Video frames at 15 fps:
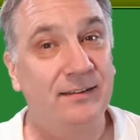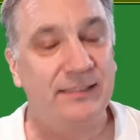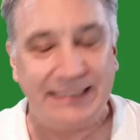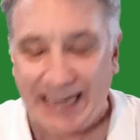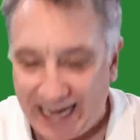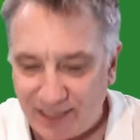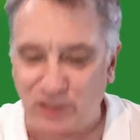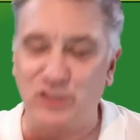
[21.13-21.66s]

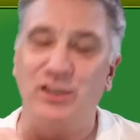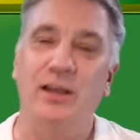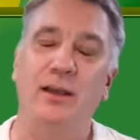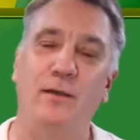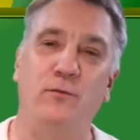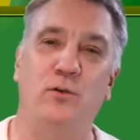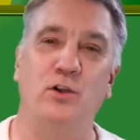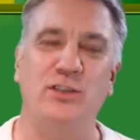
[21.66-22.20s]
Yes,
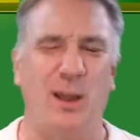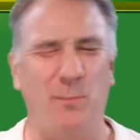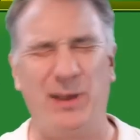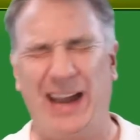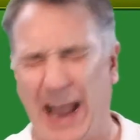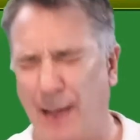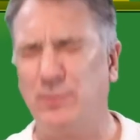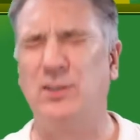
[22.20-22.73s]
of course, I'm
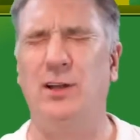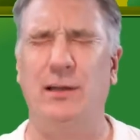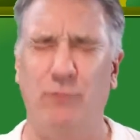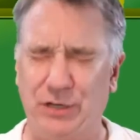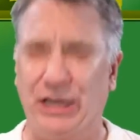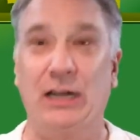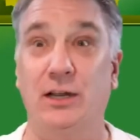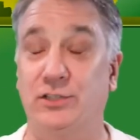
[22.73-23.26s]
being absolutely
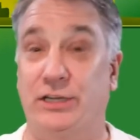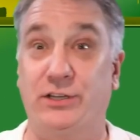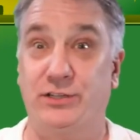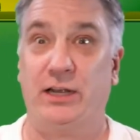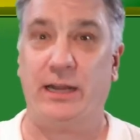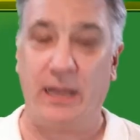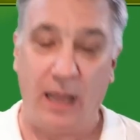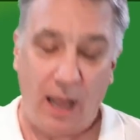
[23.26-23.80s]
ridiculously
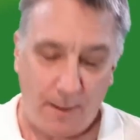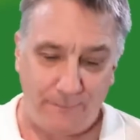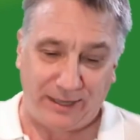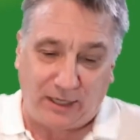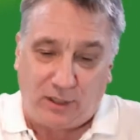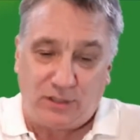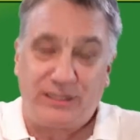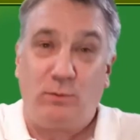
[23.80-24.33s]
silly,
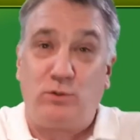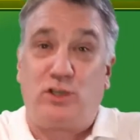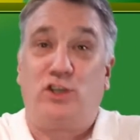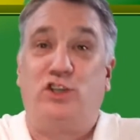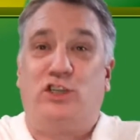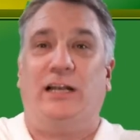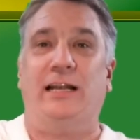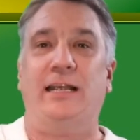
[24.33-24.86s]
because it was a
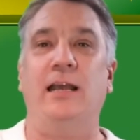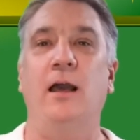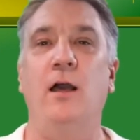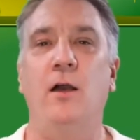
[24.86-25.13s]
silly